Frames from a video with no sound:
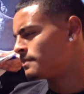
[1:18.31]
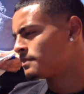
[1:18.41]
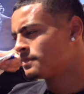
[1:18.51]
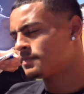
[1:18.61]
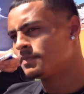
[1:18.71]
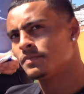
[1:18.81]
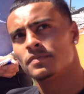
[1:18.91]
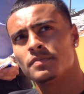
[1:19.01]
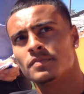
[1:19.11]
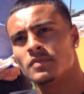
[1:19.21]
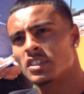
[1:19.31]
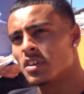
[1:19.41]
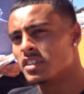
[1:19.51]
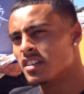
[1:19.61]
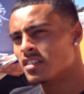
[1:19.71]
Coach Andersen like? What's
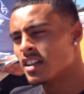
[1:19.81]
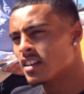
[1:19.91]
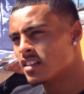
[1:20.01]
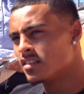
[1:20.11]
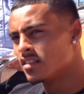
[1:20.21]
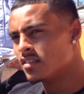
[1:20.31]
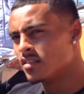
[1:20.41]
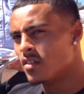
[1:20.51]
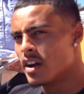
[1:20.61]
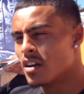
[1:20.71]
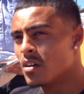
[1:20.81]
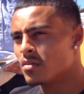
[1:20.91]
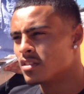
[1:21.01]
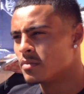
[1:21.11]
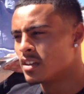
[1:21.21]
Coach Andersen like? He's, he's a great
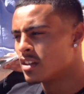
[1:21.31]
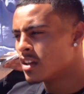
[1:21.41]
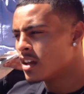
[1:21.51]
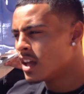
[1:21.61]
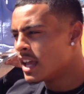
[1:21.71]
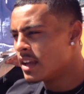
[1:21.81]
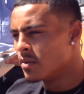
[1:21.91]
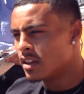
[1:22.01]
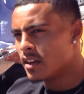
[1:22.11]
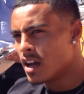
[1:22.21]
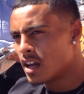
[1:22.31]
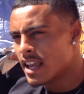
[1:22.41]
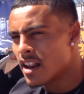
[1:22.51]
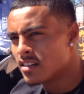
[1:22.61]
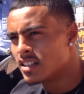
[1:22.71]
coach. I mean, he really uh,
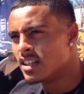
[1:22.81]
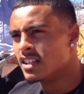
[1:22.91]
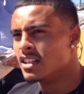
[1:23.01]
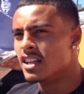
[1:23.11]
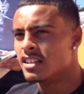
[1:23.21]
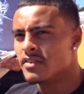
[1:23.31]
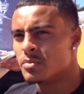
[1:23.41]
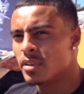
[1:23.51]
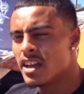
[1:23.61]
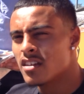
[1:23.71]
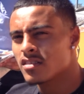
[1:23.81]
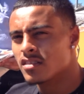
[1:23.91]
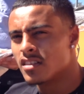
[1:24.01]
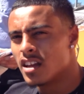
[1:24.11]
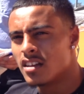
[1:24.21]
caters to the needs of his players,
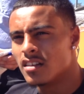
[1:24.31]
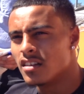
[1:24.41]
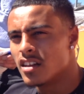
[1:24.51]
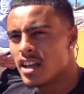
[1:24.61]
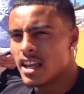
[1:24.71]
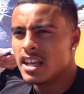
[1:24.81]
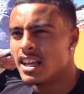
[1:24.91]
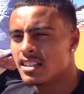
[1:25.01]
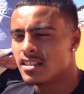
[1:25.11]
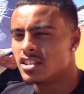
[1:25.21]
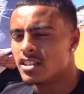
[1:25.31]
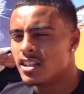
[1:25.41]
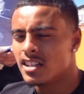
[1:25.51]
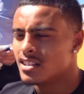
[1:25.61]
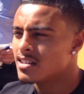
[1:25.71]
and, and he gets the, he
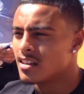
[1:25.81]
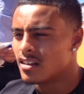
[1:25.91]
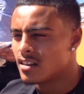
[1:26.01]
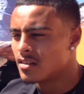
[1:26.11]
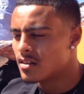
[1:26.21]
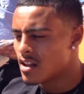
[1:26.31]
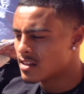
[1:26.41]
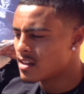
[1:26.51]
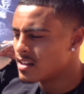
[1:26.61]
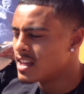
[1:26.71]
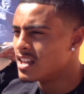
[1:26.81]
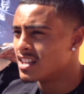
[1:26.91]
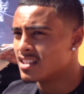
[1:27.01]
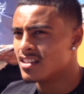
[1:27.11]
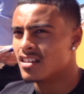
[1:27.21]
gets it done. At the end of the day, he
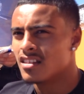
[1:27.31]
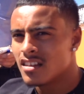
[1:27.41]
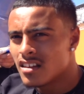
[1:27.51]
gets it done.